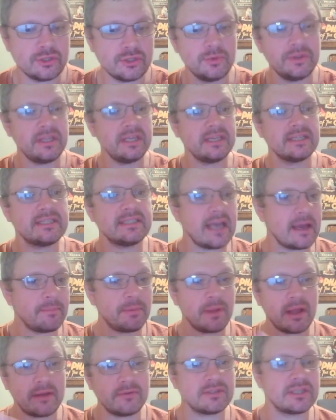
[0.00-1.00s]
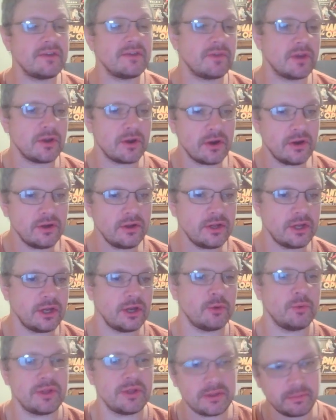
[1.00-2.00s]
in the example I was giving
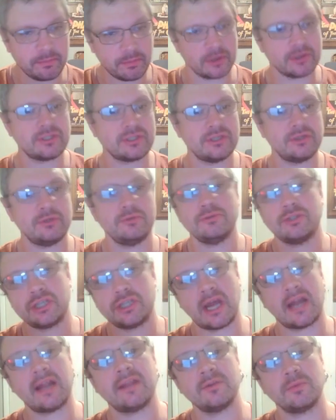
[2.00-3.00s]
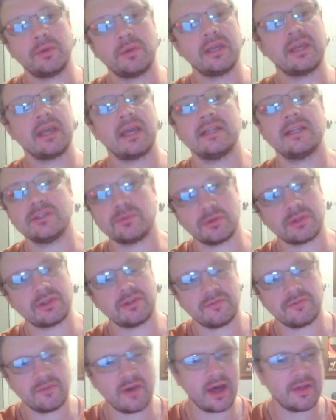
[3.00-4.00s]
earlier with the person who shot on the weekends with
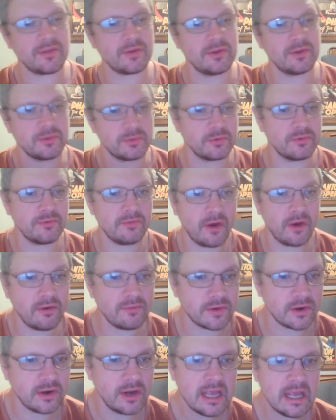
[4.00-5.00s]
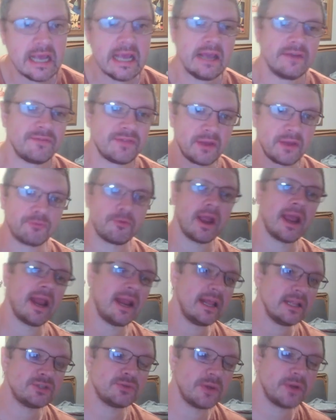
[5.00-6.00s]
their father and the revolver, if they ran
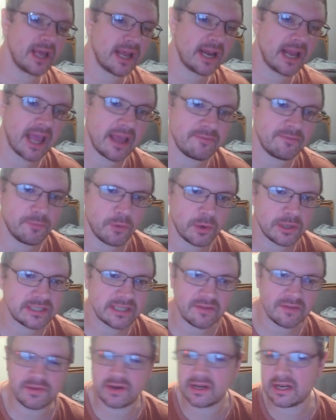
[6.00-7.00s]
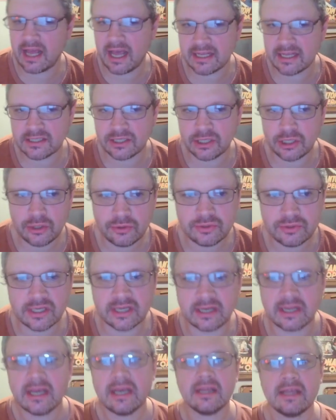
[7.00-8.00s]
into an AK-47 and had to use
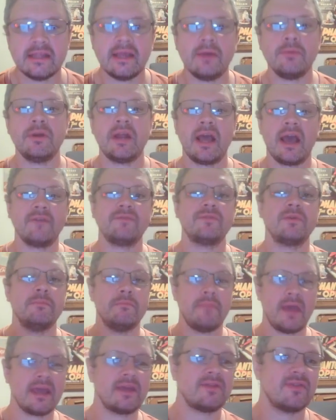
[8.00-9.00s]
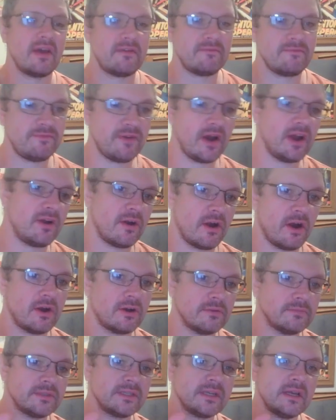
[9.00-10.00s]
it, they would have to make that
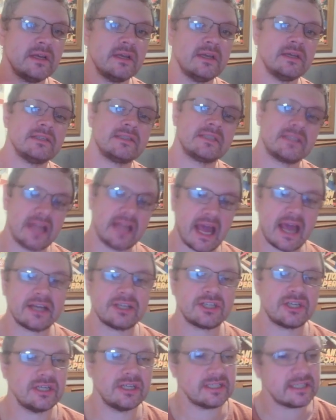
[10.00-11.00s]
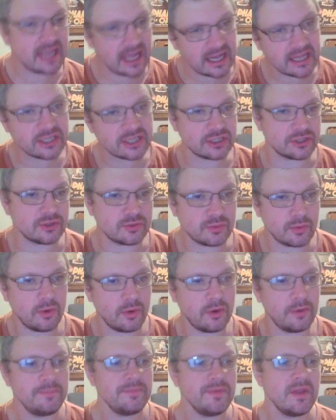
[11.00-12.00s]
firearms / intelligence roll